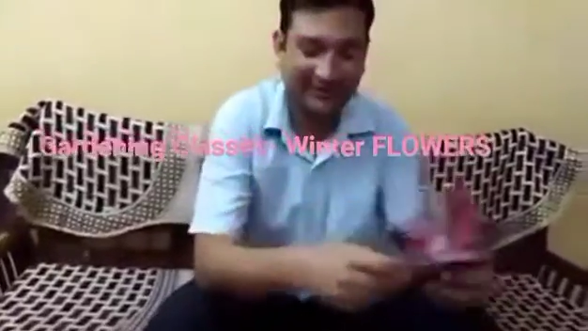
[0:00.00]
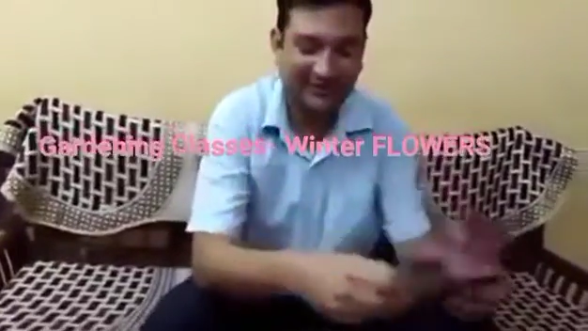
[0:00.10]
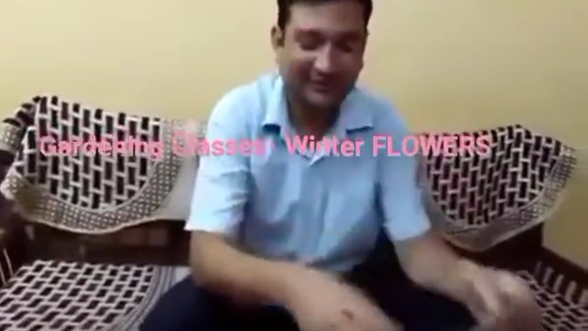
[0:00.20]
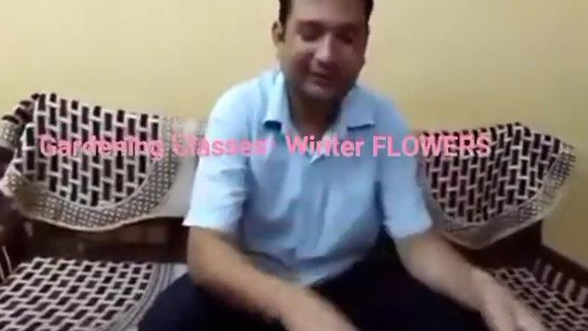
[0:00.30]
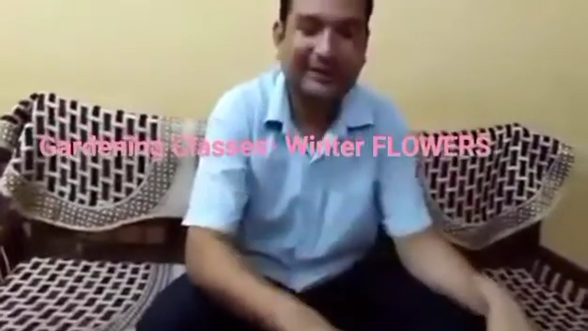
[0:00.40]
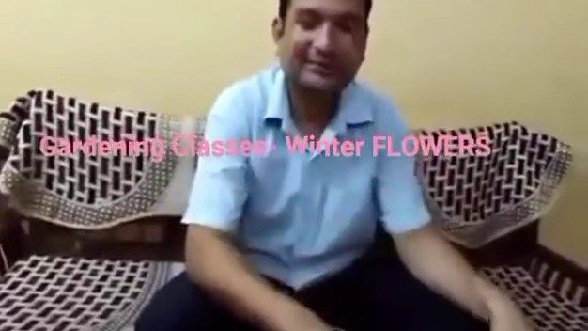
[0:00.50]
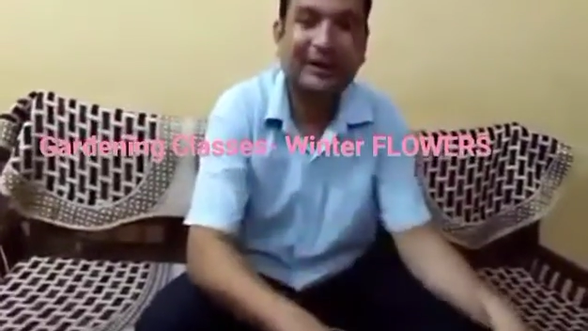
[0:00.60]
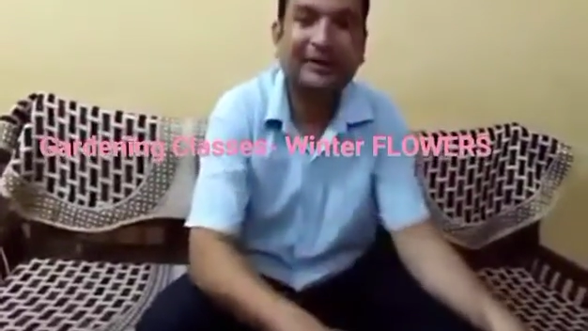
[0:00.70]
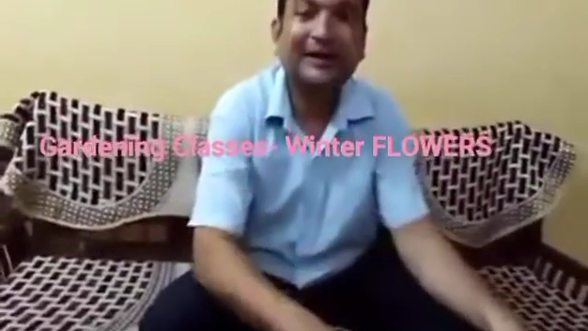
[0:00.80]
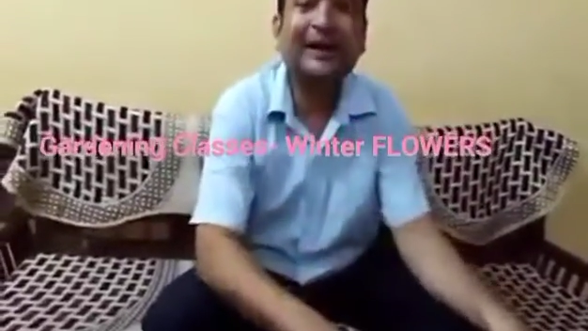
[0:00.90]
Common ones
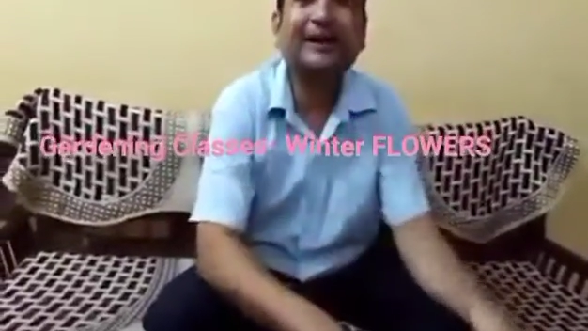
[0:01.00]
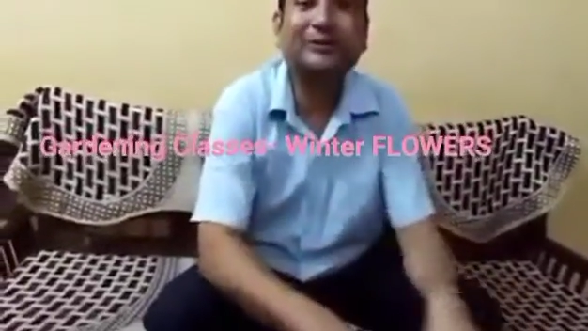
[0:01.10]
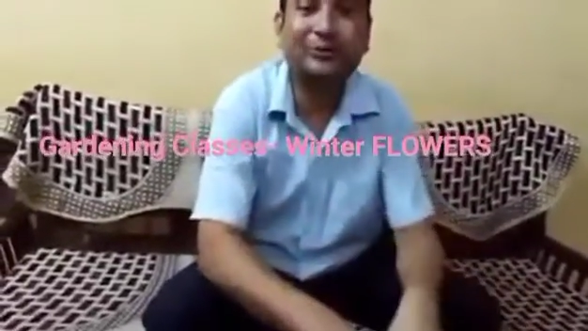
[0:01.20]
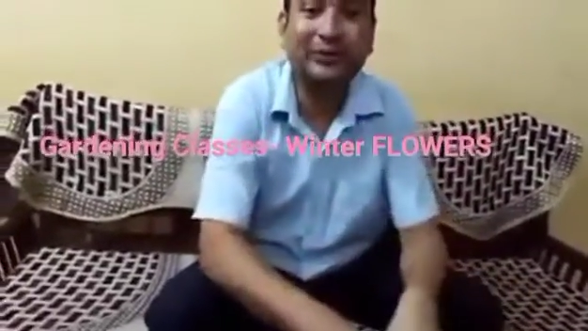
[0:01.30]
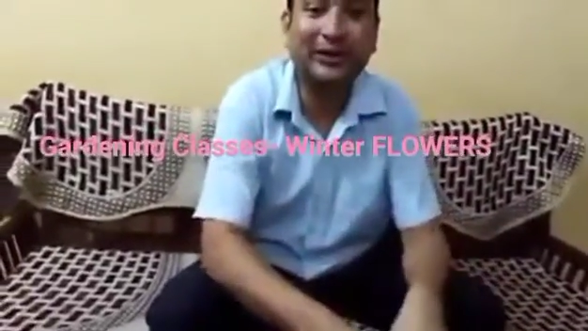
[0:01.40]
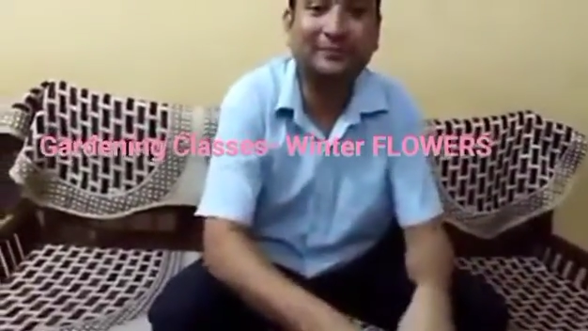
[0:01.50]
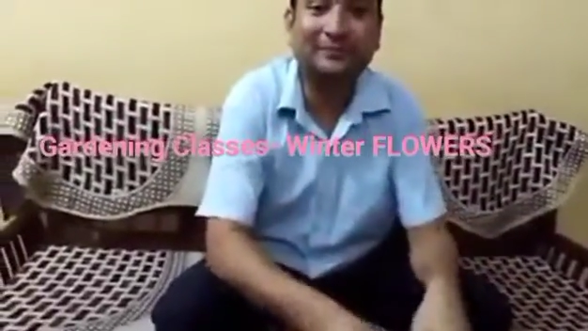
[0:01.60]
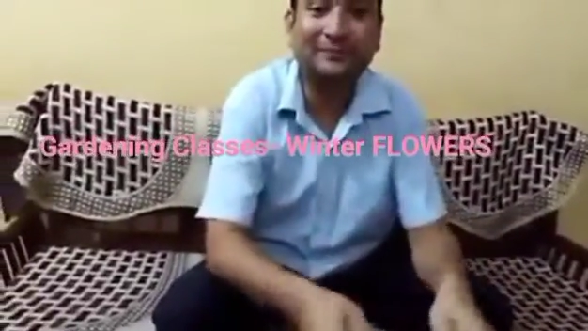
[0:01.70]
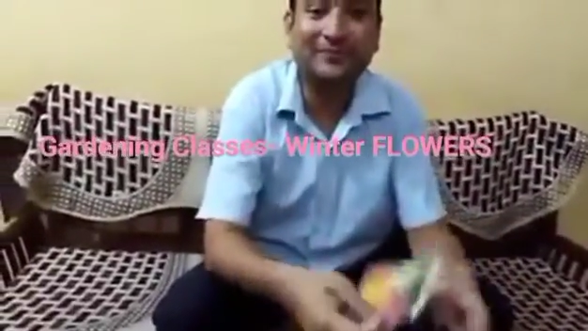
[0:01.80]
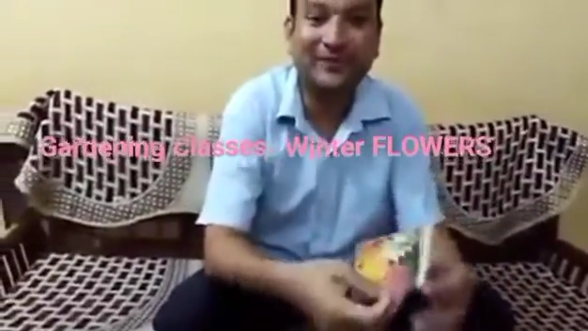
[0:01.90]
are
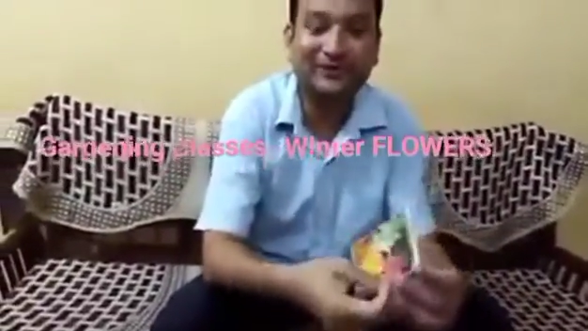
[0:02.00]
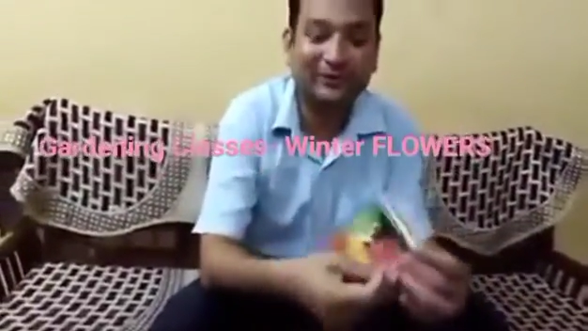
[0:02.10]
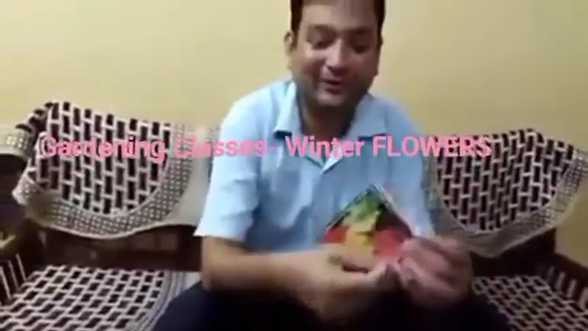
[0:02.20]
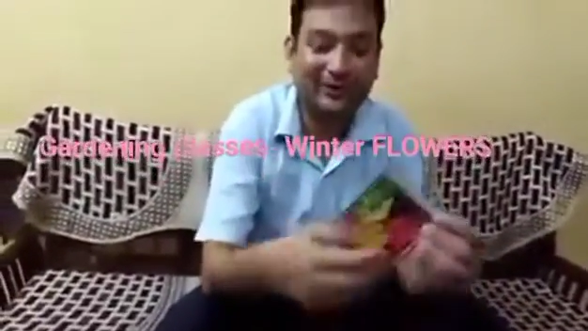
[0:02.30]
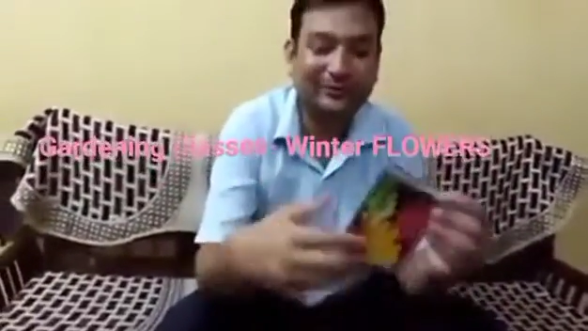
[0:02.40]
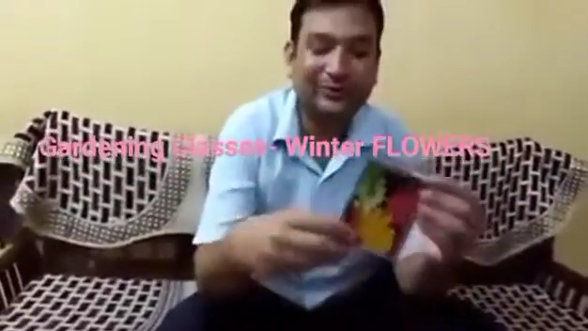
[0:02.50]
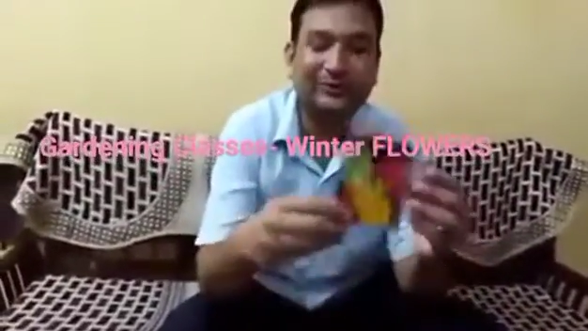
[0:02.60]
pansy, monkey flower,